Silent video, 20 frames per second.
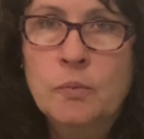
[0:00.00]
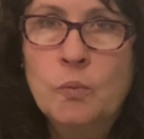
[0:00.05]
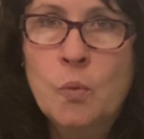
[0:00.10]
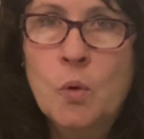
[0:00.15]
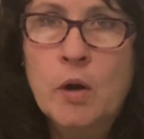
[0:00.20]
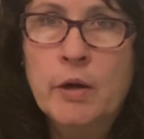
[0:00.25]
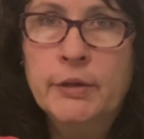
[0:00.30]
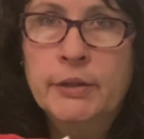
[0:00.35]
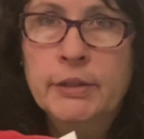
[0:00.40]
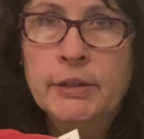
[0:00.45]

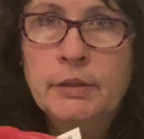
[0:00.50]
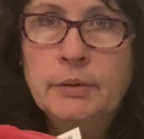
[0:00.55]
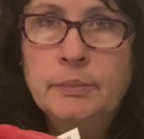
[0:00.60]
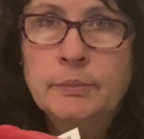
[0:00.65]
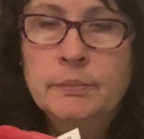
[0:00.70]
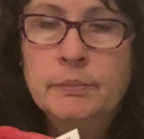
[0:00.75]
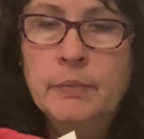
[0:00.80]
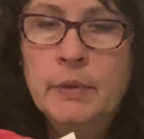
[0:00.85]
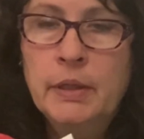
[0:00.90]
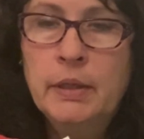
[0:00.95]
water,
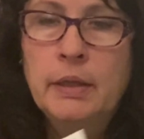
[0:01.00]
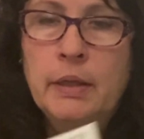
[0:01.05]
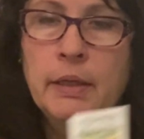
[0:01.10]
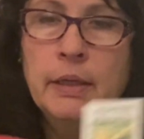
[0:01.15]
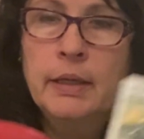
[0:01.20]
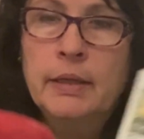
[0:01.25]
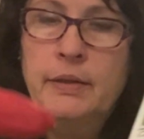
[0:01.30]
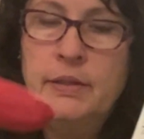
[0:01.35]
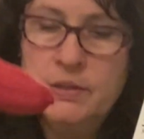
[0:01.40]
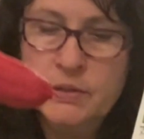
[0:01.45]

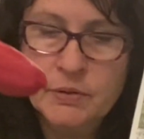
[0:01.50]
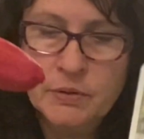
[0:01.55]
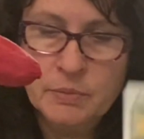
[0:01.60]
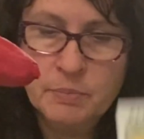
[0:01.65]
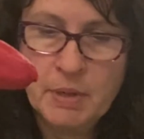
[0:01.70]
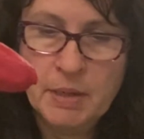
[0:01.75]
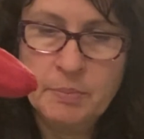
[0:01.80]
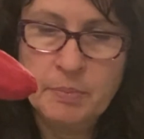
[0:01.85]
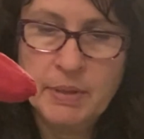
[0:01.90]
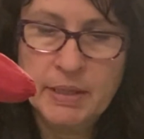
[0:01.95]
and this is
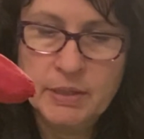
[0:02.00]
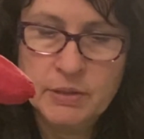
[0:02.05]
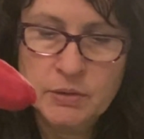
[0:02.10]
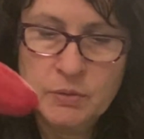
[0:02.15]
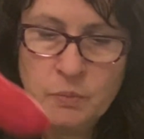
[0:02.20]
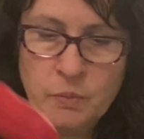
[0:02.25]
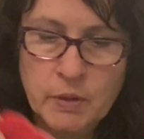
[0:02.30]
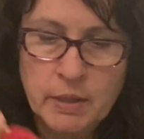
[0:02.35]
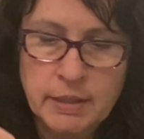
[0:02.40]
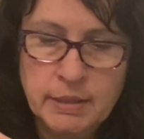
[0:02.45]
my
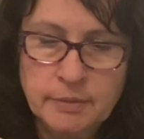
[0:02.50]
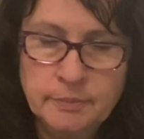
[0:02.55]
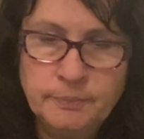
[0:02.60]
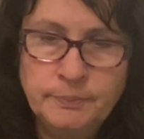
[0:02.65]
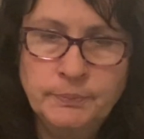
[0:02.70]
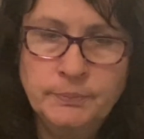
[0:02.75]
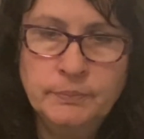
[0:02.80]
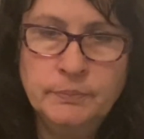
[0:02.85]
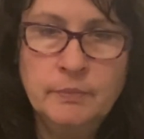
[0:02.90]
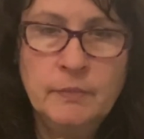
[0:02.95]
biggest one
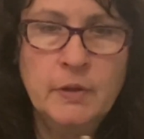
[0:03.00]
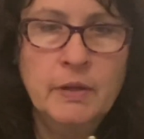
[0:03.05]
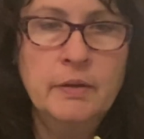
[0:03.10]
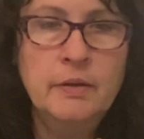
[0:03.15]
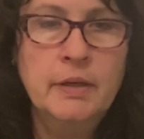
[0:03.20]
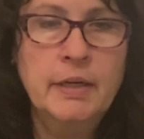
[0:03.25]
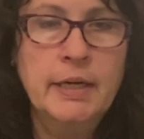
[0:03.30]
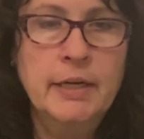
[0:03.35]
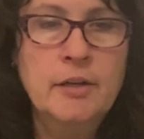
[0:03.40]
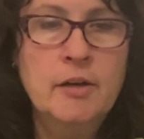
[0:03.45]

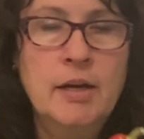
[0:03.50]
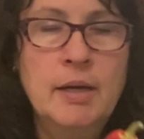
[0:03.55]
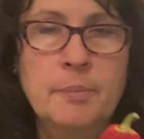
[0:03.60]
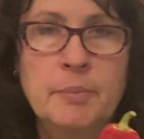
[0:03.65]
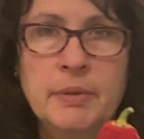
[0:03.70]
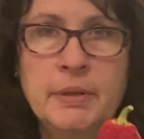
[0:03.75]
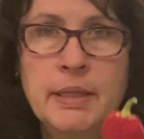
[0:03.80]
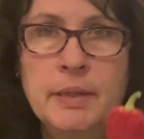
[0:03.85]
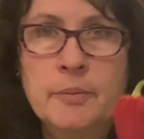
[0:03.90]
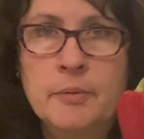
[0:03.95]
that I
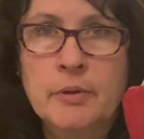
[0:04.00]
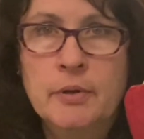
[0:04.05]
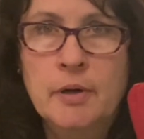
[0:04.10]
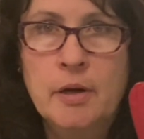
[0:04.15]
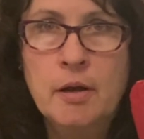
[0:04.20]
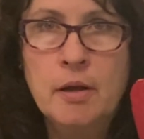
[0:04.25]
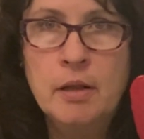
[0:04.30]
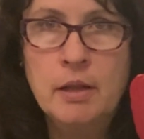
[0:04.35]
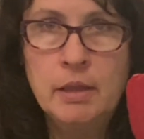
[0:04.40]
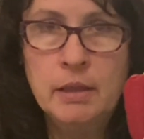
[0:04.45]
got. But they were
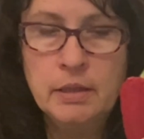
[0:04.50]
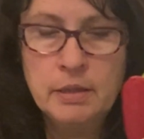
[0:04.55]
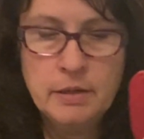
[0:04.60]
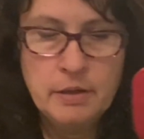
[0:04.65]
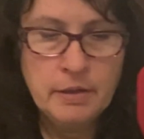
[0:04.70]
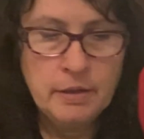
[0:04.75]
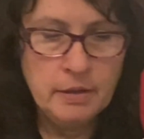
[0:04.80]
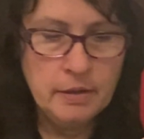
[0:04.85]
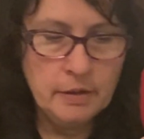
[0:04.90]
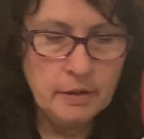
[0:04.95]
all
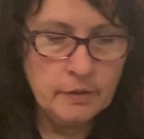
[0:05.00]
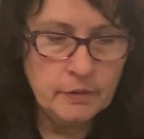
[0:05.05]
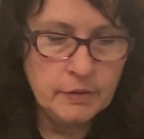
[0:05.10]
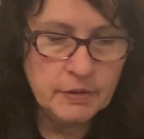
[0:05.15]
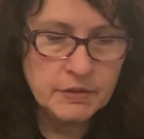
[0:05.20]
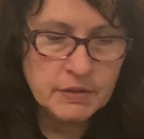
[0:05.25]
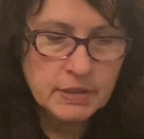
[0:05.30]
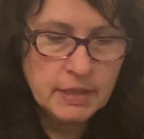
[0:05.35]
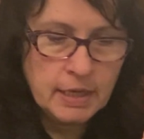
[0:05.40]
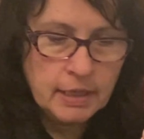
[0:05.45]

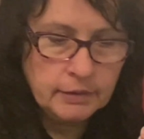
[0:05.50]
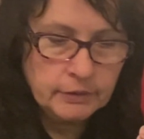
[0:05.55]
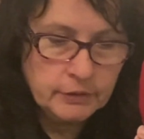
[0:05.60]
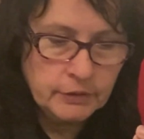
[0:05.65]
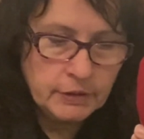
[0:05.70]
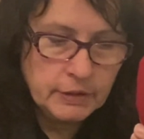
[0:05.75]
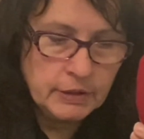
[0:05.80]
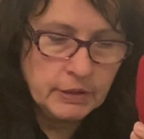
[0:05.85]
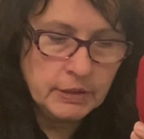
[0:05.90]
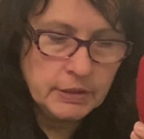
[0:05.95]
this
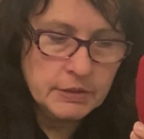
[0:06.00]
color that you can